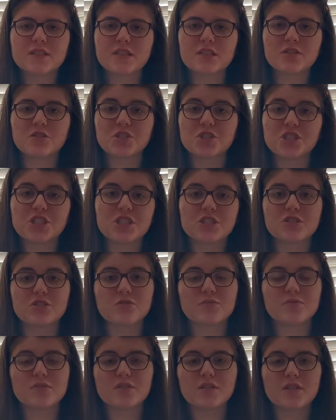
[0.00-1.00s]
and their G-tube,
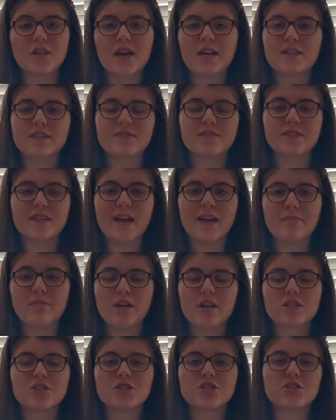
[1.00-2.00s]
not even that
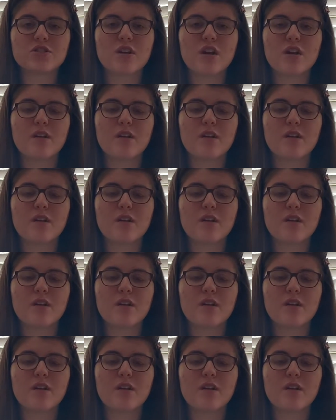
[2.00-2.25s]
much.